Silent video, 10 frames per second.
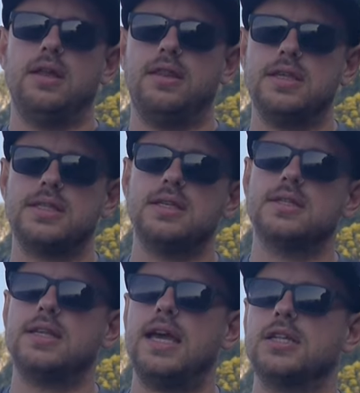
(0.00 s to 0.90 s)
This
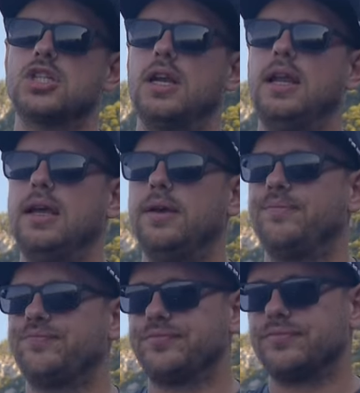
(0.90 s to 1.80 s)
is actually
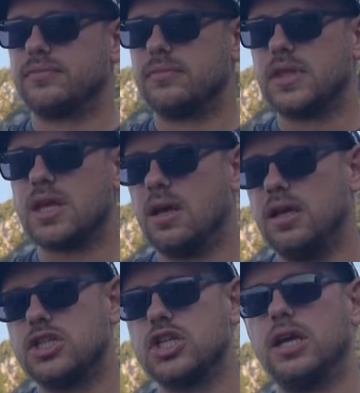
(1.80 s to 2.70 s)

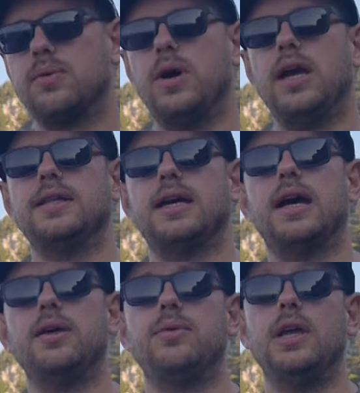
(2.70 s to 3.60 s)
a jig weight
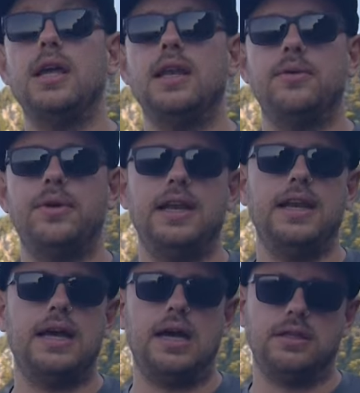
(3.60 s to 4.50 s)
I really,
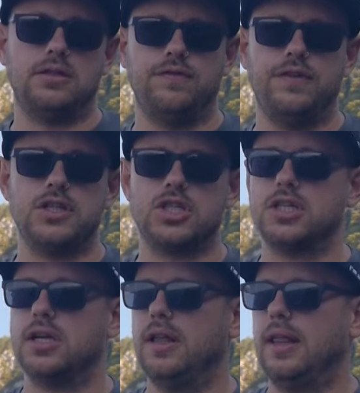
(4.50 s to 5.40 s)
really like to
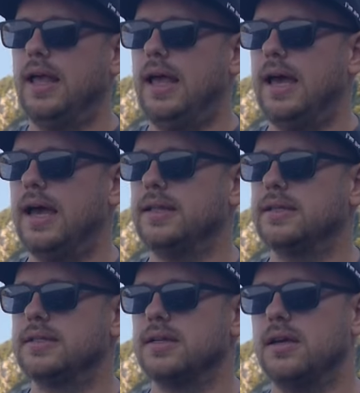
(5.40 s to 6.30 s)
fish,
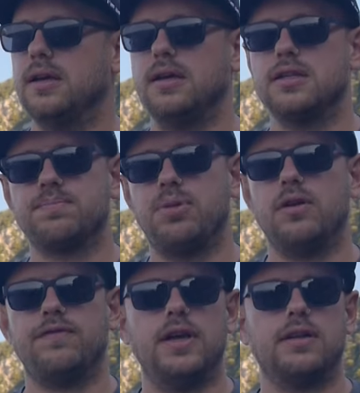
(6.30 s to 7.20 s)
and is
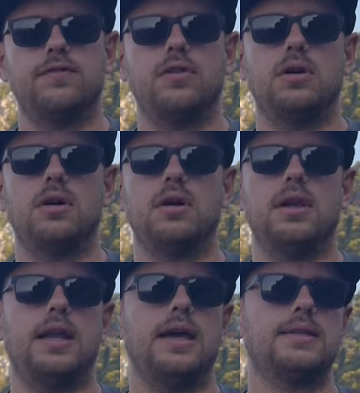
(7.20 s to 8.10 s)
perfect for
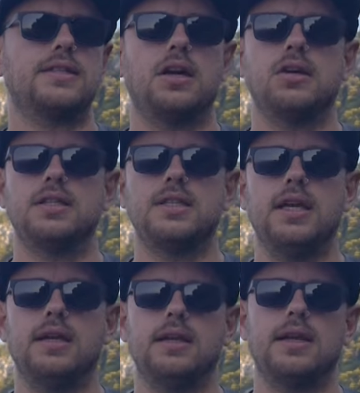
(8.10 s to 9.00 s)
like
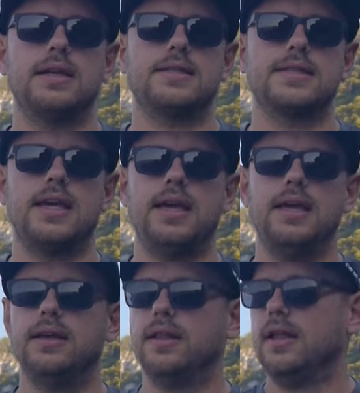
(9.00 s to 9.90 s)
targeting, let's
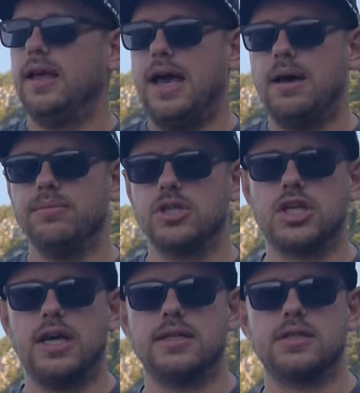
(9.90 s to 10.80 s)
say,
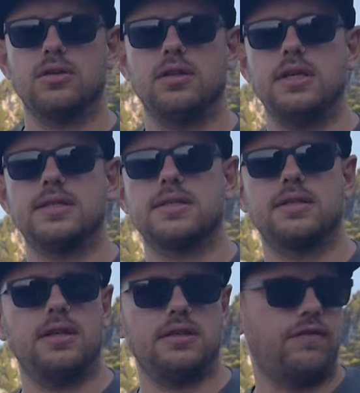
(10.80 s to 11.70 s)
amberjacks or
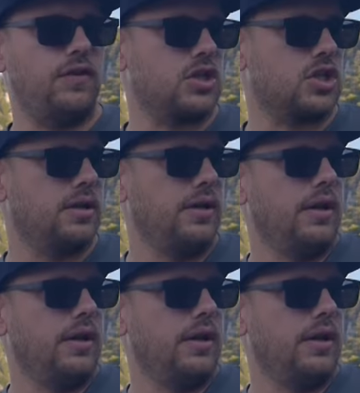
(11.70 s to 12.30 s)
these fish.